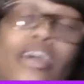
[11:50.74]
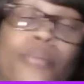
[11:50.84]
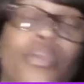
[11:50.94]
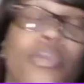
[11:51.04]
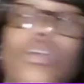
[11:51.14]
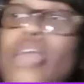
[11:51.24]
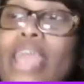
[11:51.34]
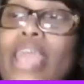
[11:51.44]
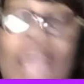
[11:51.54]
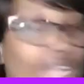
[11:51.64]
them,
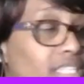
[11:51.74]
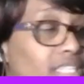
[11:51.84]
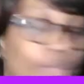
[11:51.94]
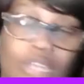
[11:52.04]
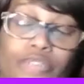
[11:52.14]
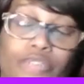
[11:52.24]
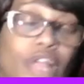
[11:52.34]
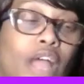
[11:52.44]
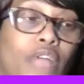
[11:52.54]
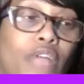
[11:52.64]
it has to be
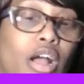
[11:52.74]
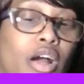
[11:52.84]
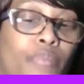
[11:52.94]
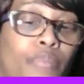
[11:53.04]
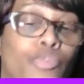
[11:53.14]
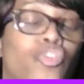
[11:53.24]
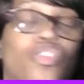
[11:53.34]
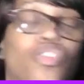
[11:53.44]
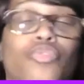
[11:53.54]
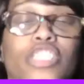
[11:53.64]
a
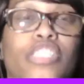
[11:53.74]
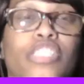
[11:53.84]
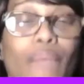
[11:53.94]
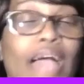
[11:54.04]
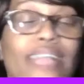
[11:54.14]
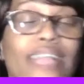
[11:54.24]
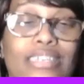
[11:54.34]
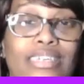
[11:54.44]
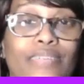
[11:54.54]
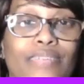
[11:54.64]
mutual
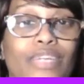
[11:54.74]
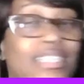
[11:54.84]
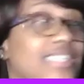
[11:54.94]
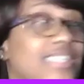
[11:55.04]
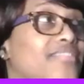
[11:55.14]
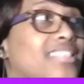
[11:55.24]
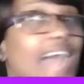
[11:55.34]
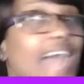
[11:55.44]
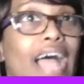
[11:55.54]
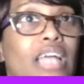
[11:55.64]
respect. Because if
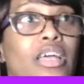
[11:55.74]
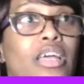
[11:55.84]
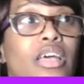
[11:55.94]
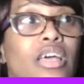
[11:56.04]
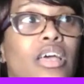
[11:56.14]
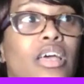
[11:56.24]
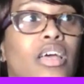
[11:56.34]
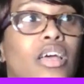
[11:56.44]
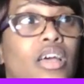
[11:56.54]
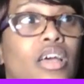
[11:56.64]
it's not,
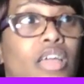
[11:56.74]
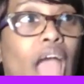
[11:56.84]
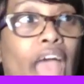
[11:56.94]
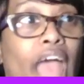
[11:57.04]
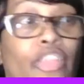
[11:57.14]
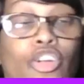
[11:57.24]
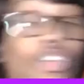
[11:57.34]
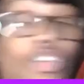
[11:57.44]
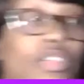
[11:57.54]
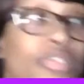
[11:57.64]

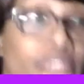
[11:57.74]
either